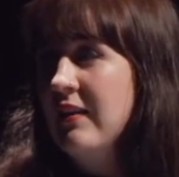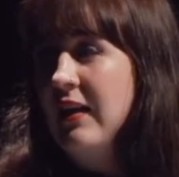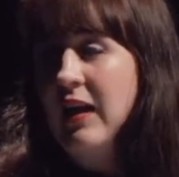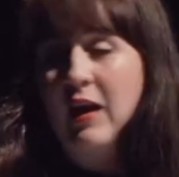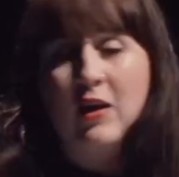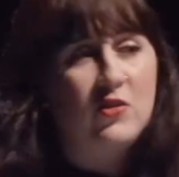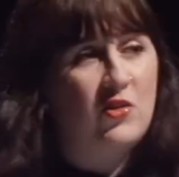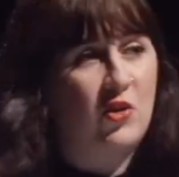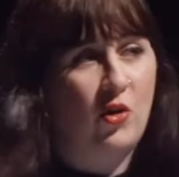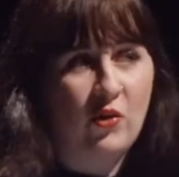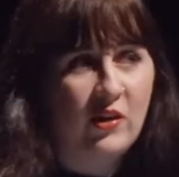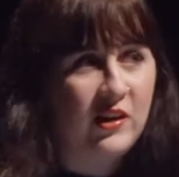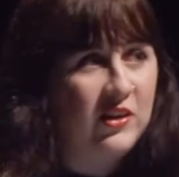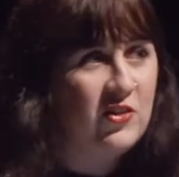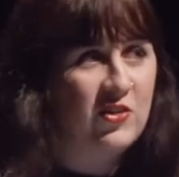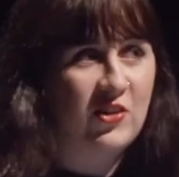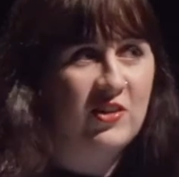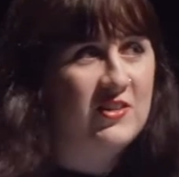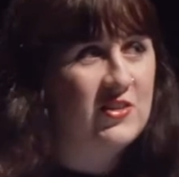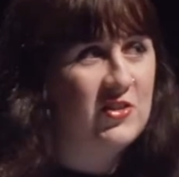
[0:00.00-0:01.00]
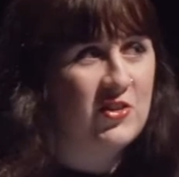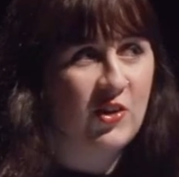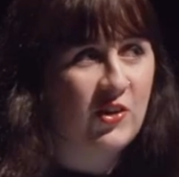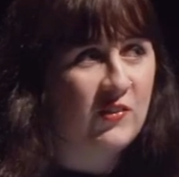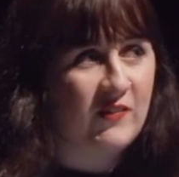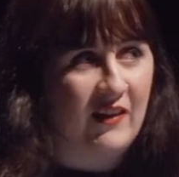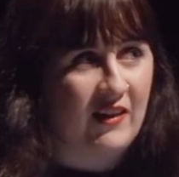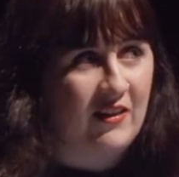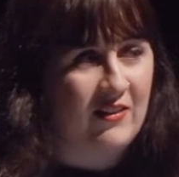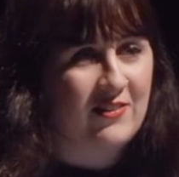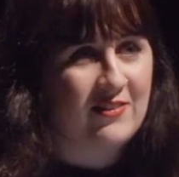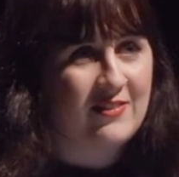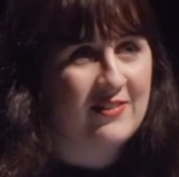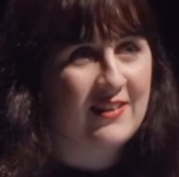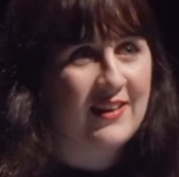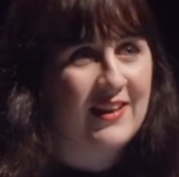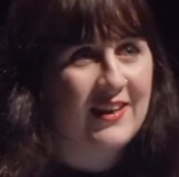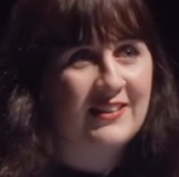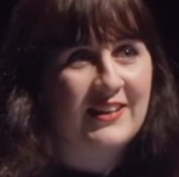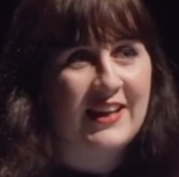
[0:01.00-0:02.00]
A toy shouldn't do this.
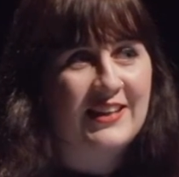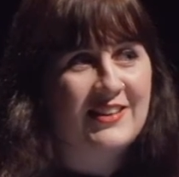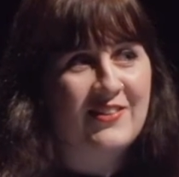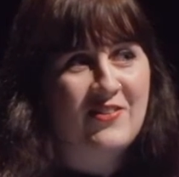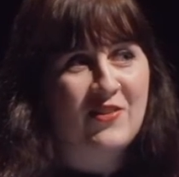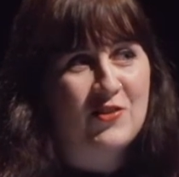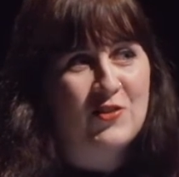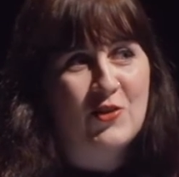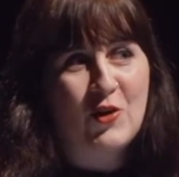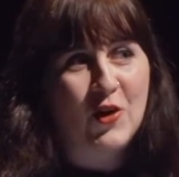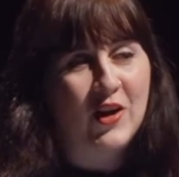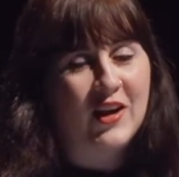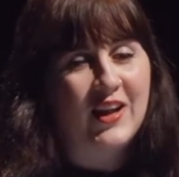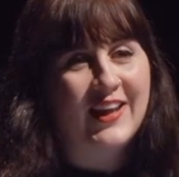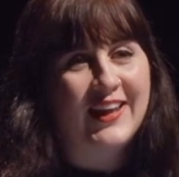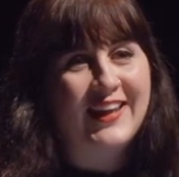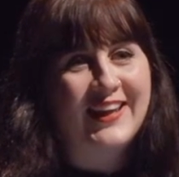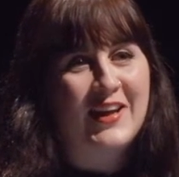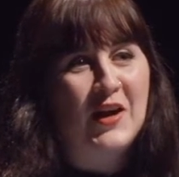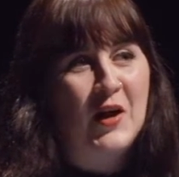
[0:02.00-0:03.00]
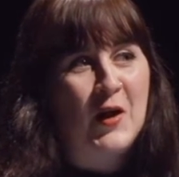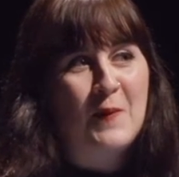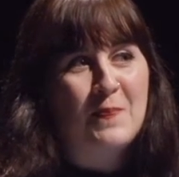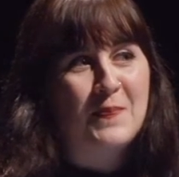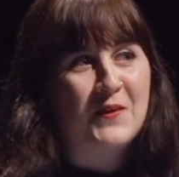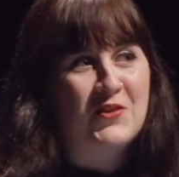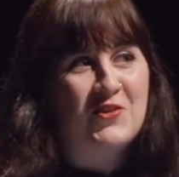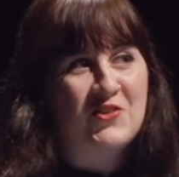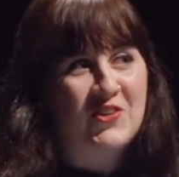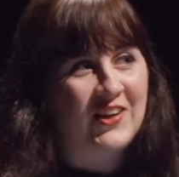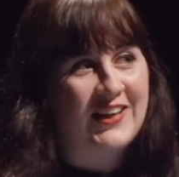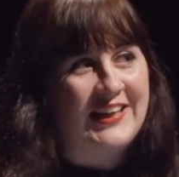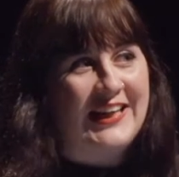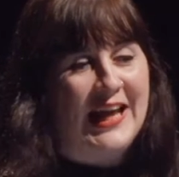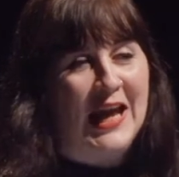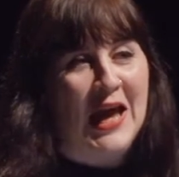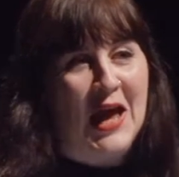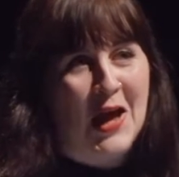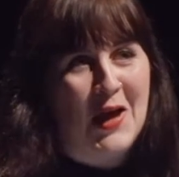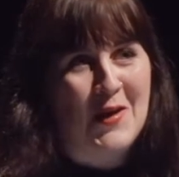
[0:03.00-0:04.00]
Like, this is not like the shiny,
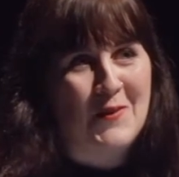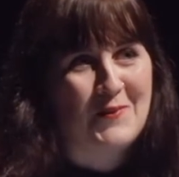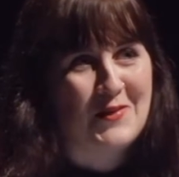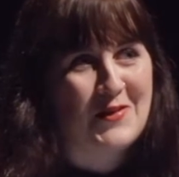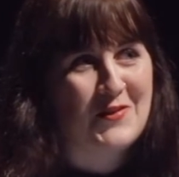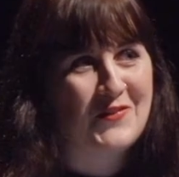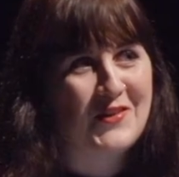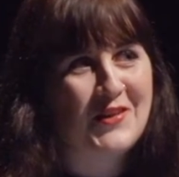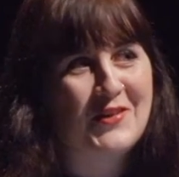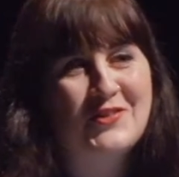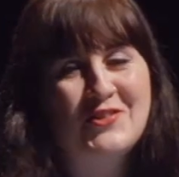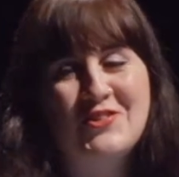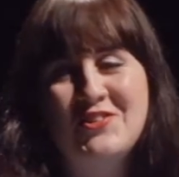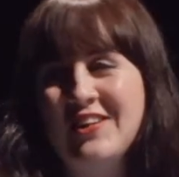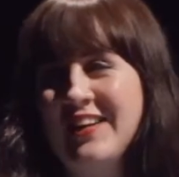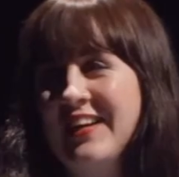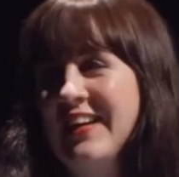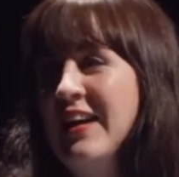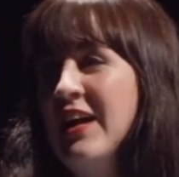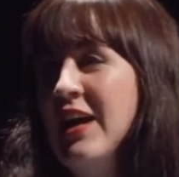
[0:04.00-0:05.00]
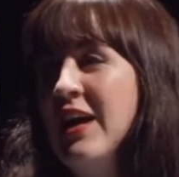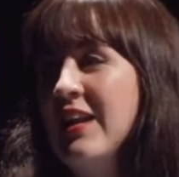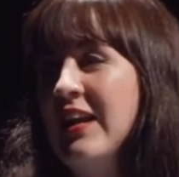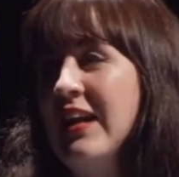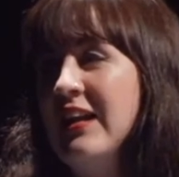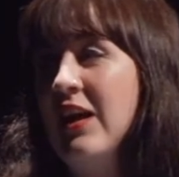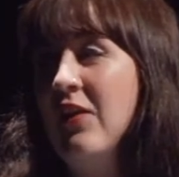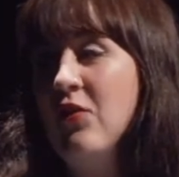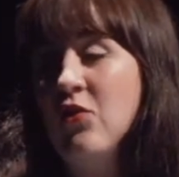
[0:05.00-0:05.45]
happy future. Like, a